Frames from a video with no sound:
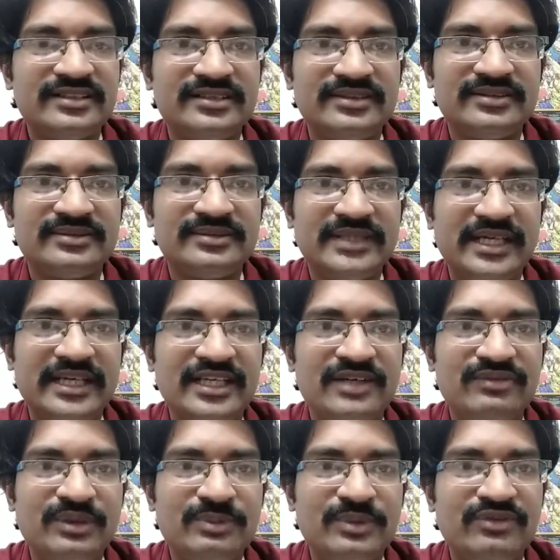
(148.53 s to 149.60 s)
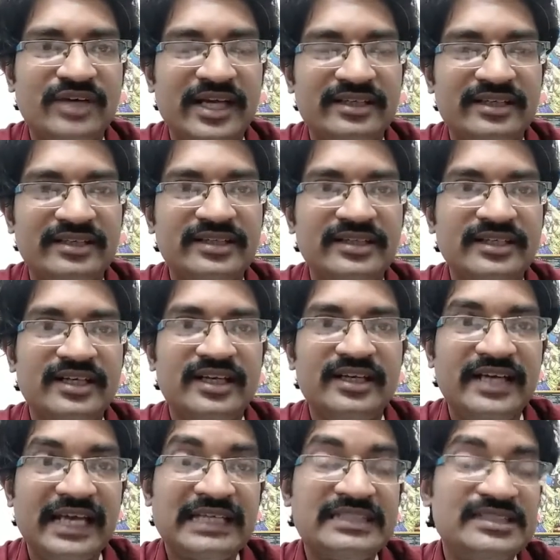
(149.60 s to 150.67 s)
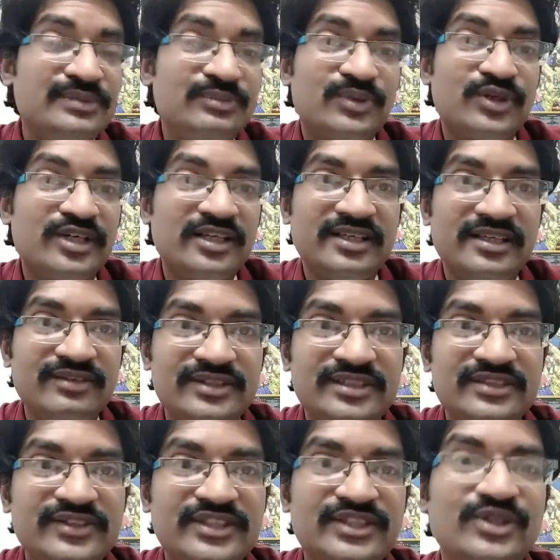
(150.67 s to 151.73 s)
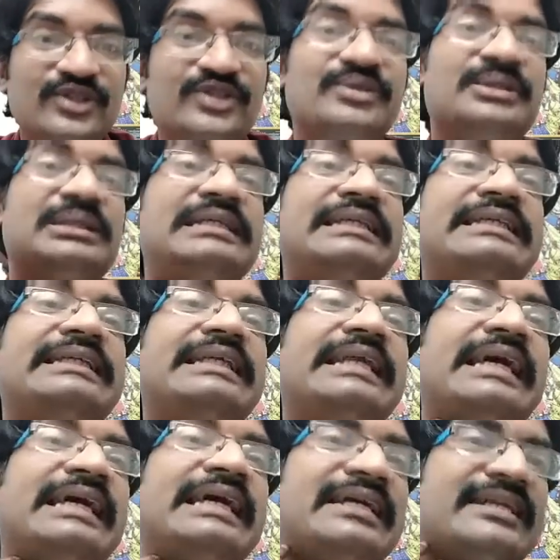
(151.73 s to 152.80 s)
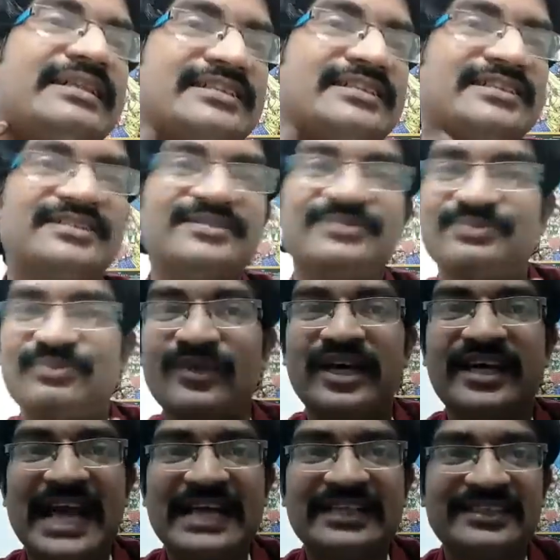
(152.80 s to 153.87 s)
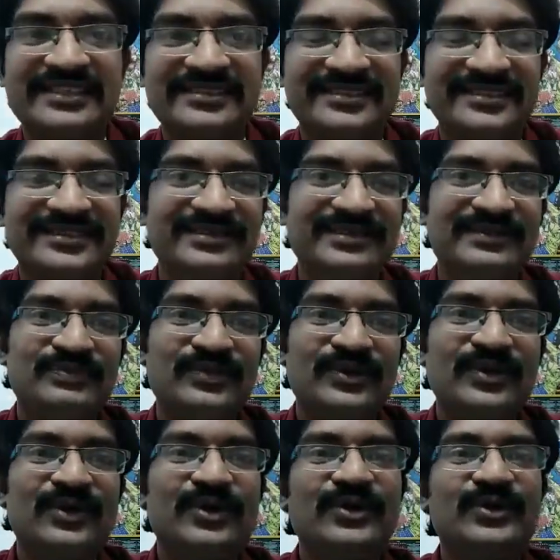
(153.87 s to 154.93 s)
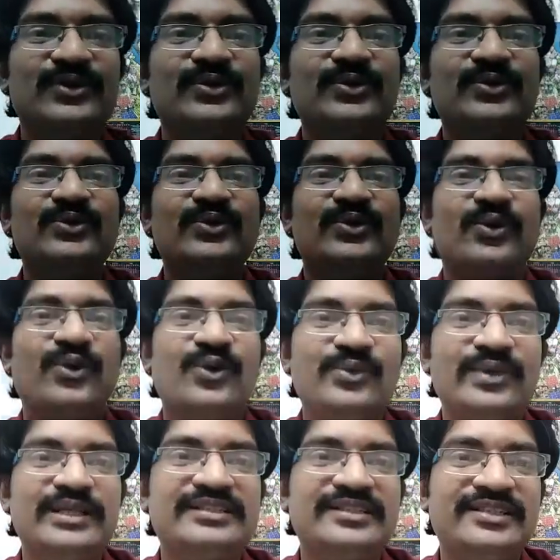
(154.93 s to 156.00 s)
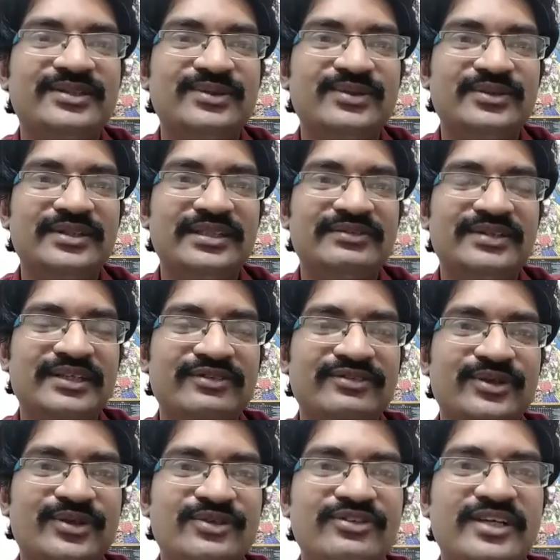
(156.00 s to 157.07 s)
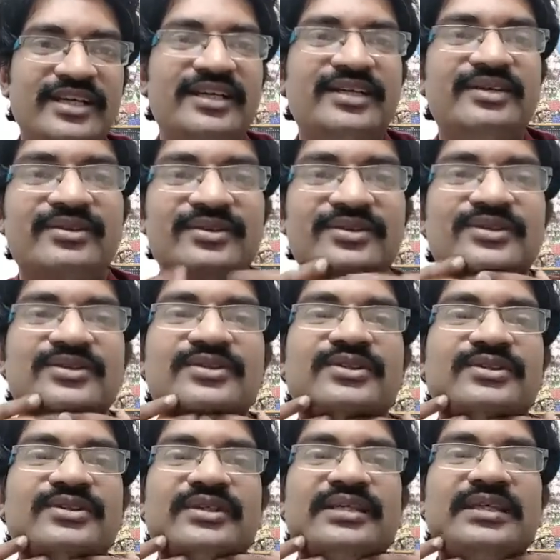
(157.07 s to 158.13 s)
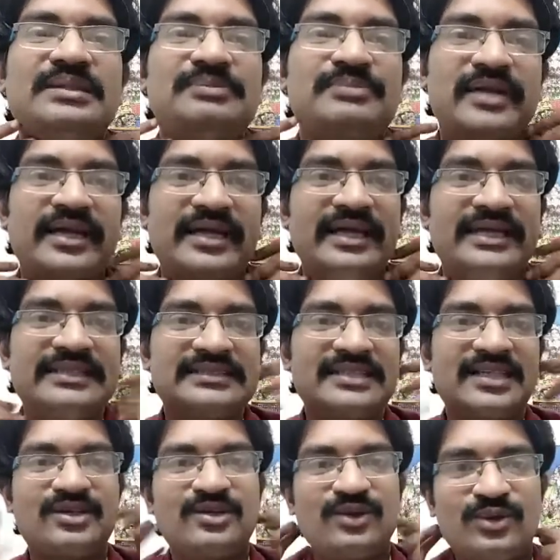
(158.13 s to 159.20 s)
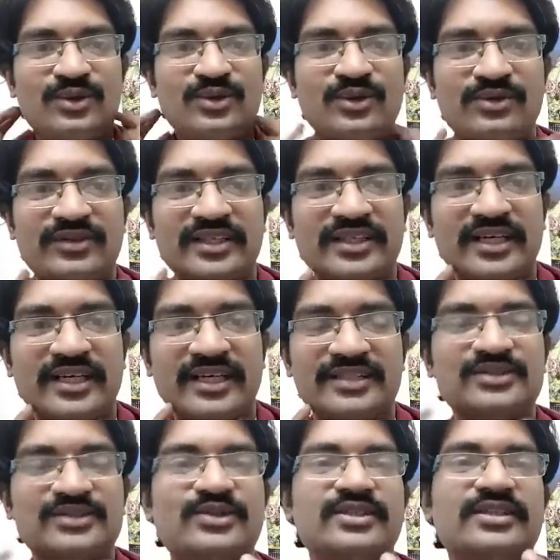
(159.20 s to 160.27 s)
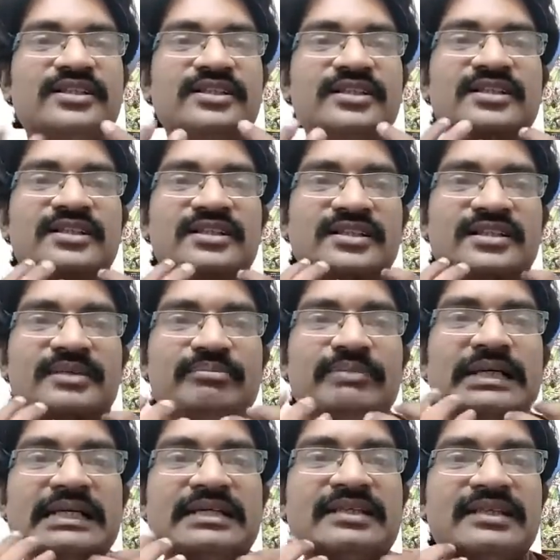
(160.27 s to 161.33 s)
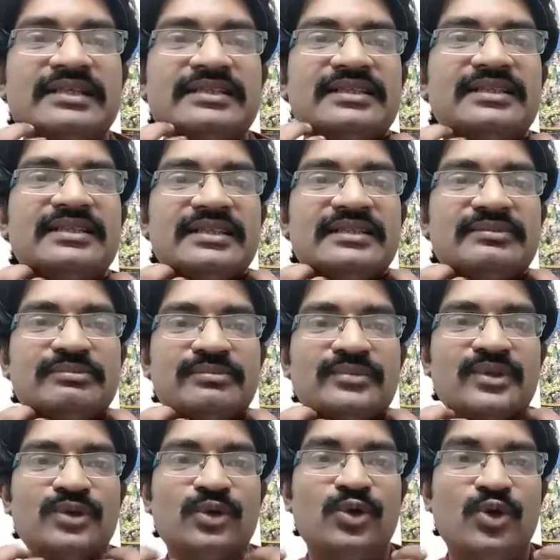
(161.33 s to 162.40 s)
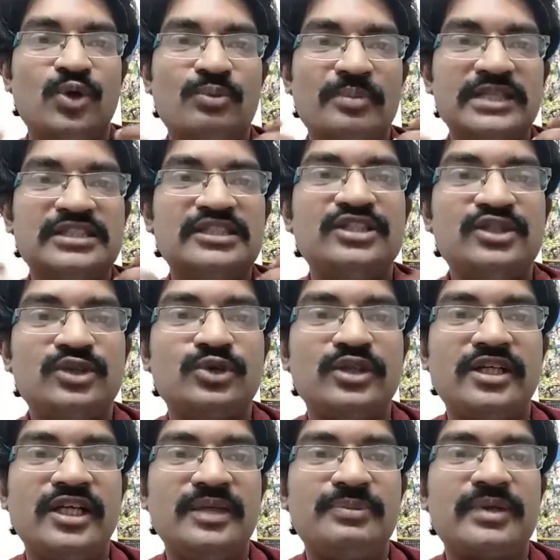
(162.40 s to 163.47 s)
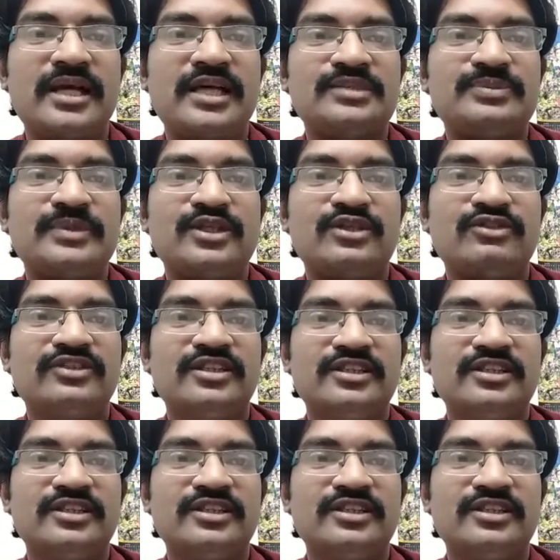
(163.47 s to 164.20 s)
area will be flattened. Next important thing which usually neck rashes. You always need to, even if you are feeding also, you need to keep an extra cloth over the neck so that the milk doesn't go much into the deeper aspect of the